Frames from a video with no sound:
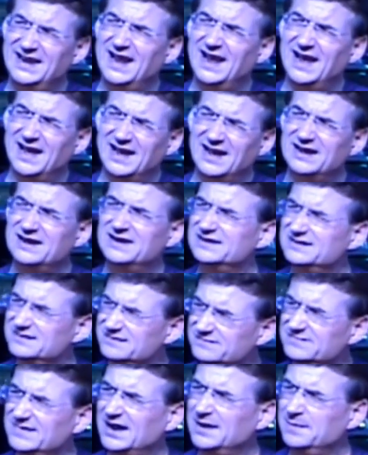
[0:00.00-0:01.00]
yeah,
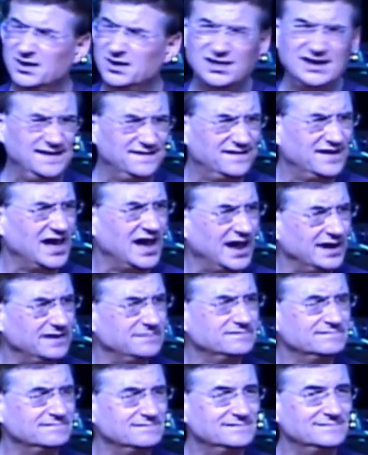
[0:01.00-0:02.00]
I believe
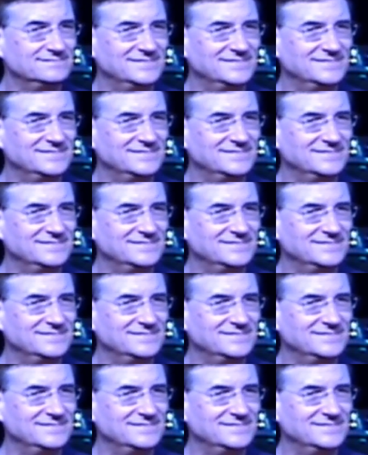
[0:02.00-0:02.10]
that.